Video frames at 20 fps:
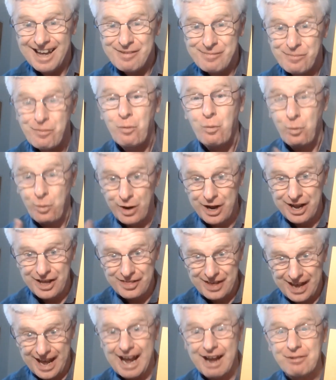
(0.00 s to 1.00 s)

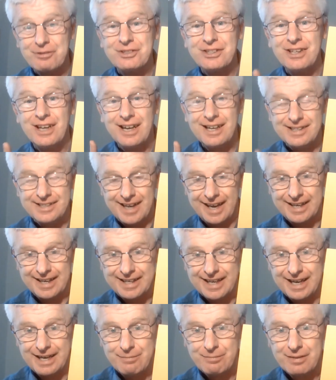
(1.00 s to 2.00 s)
without
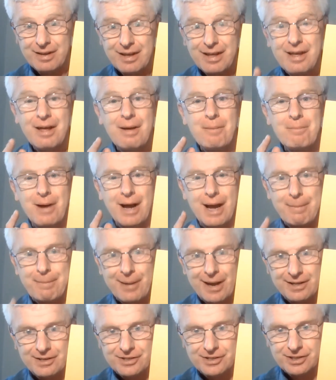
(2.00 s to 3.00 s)
taking my
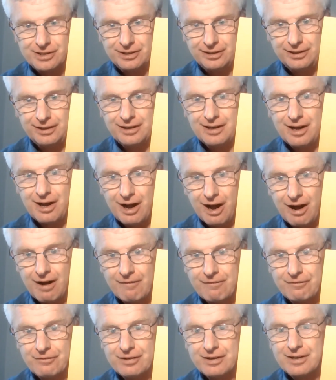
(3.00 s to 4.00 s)
pencil off
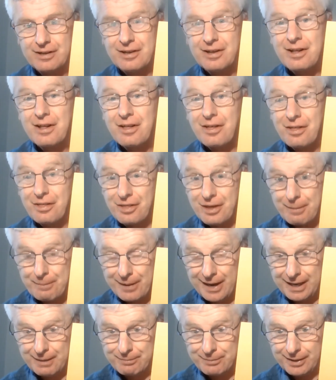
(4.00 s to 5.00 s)
the
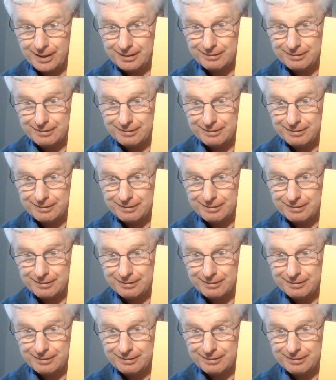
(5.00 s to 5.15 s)
paper.